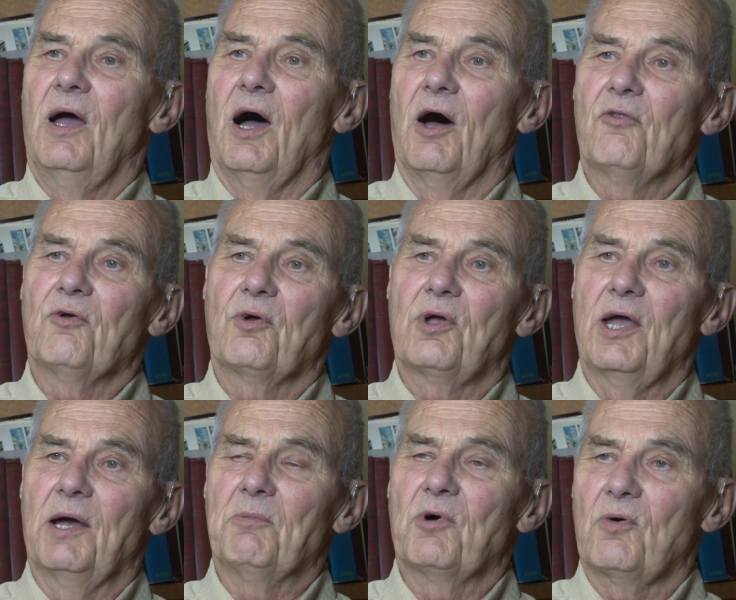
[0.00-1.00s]
other
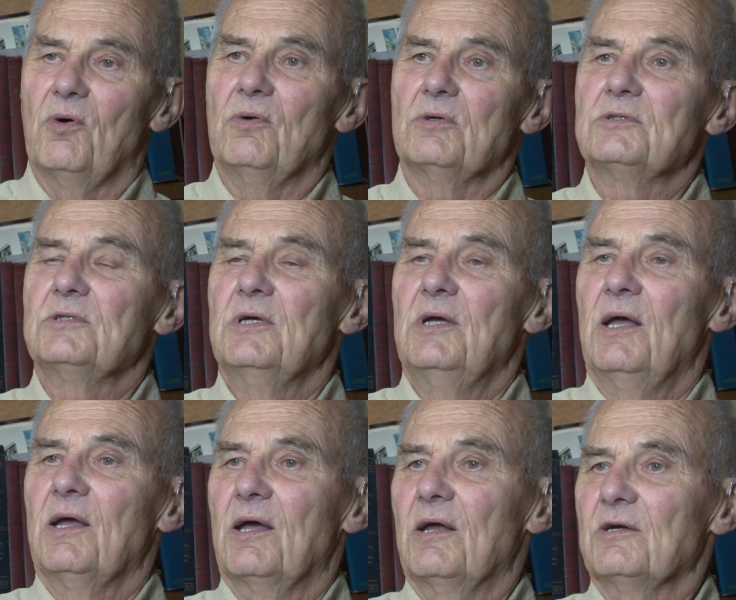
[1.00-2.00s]
chemicals
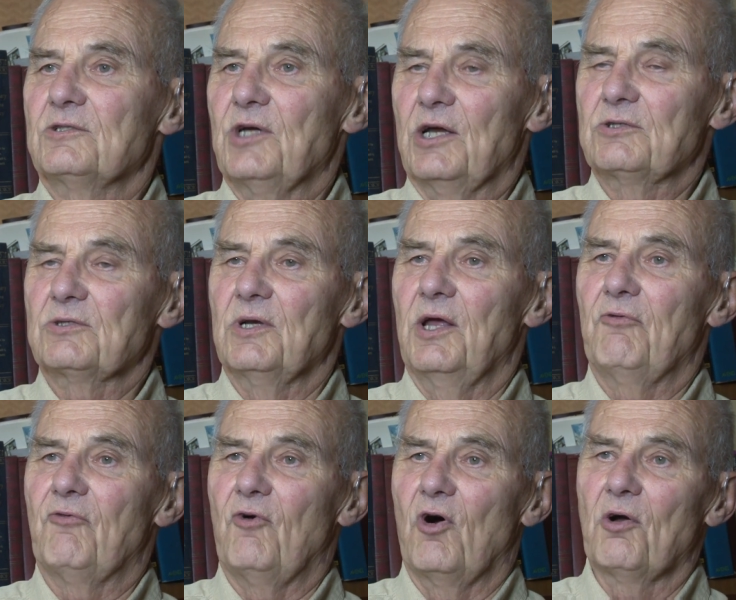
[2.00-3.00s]
can essentially
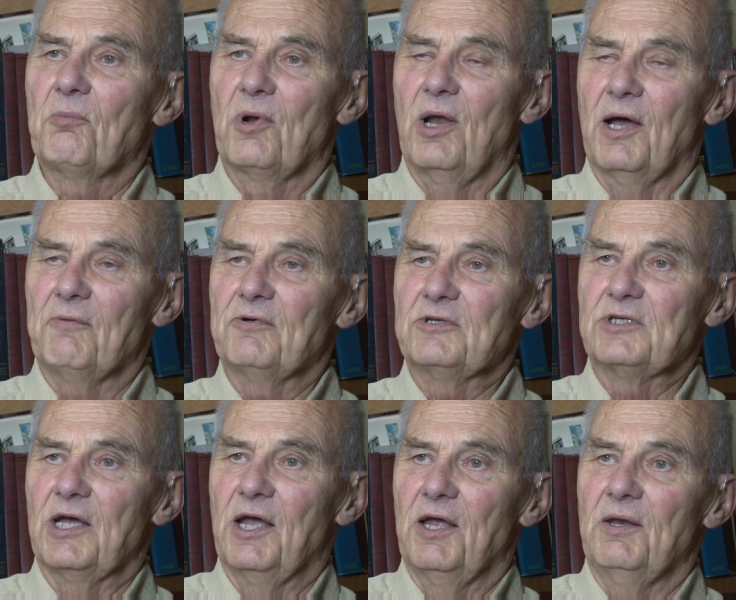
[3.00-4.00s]
form
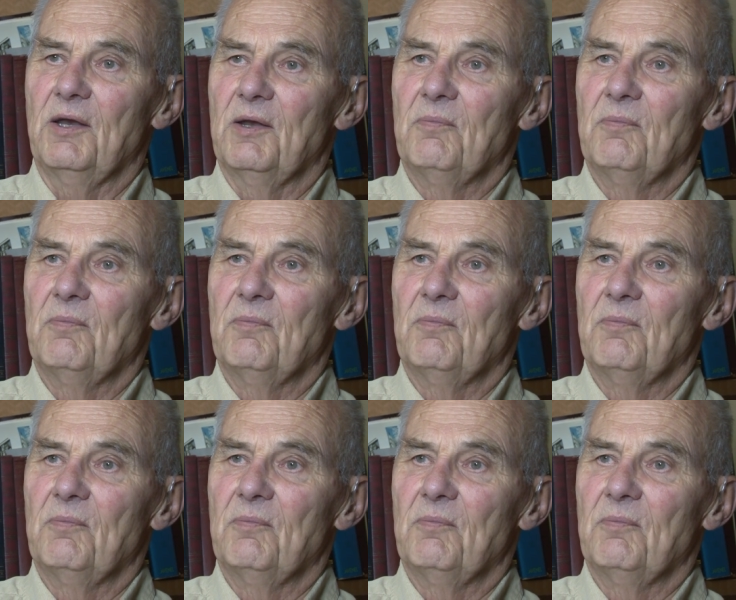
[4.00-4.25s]
glyphosate